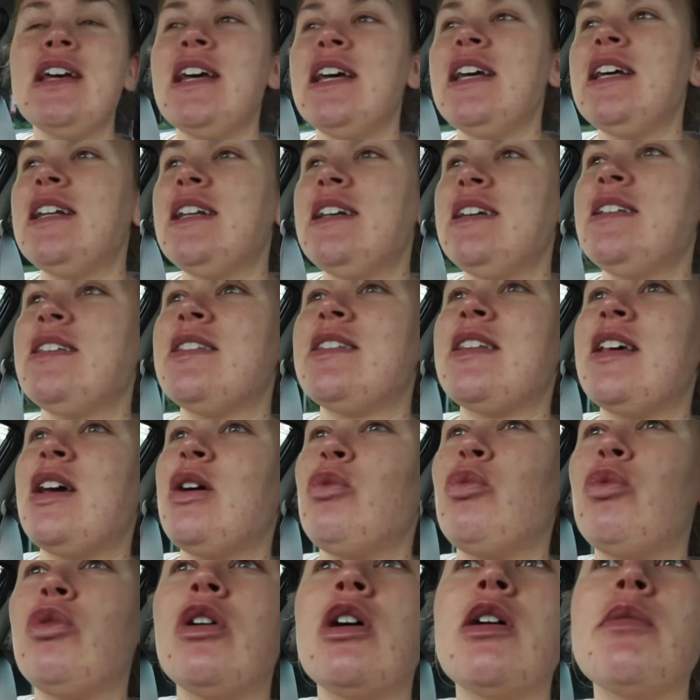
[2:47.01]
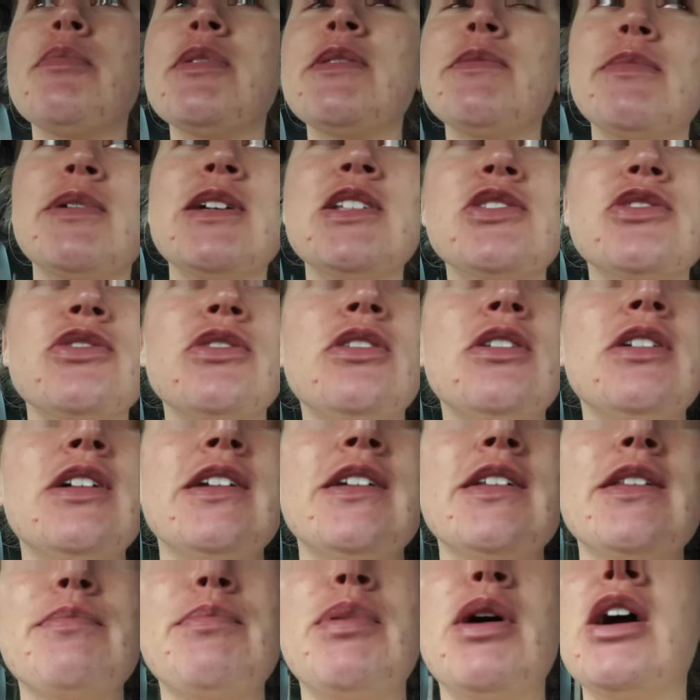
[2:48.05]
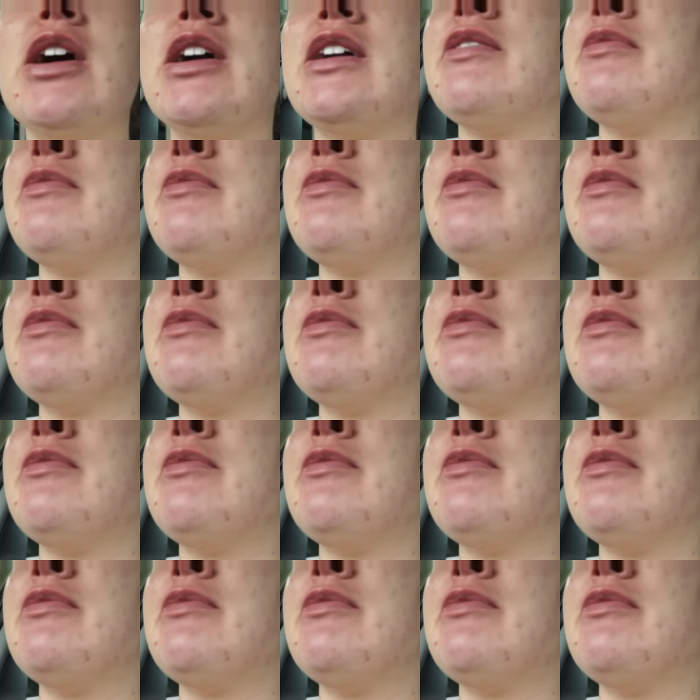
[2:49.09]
It warms my soul. It is part